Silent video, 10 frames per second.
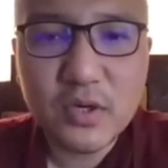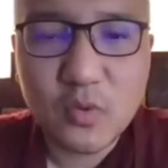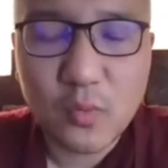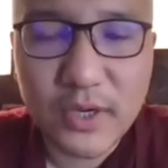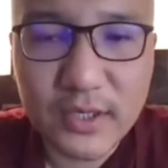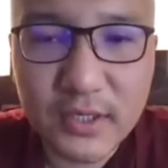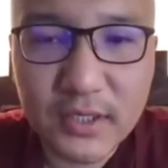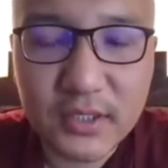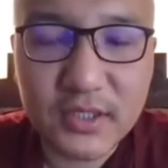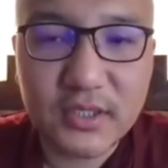
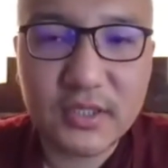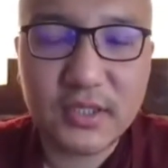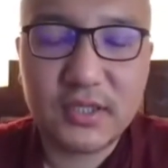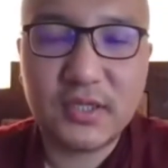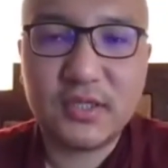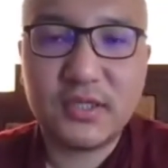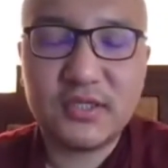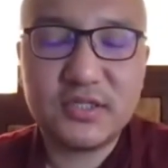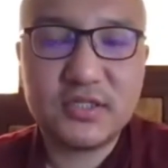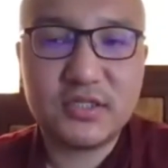one
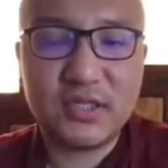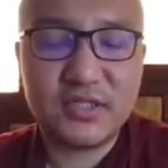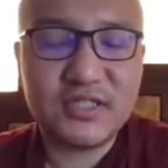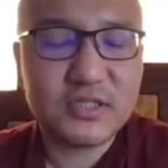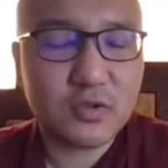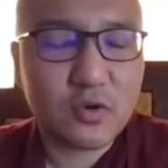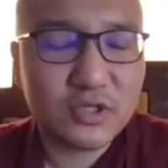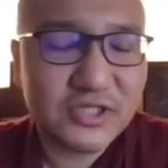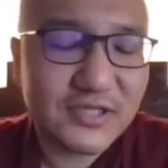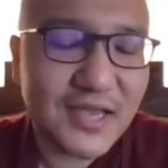the
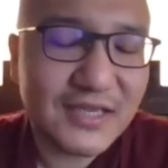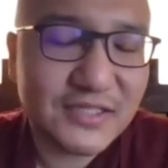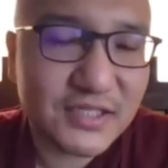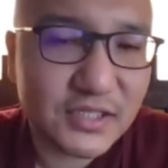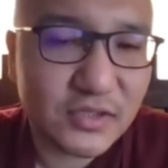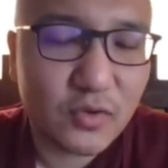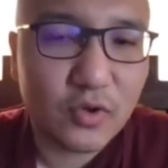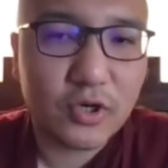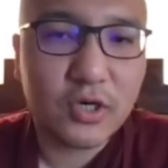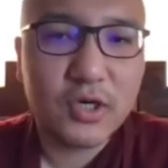discordant entities, or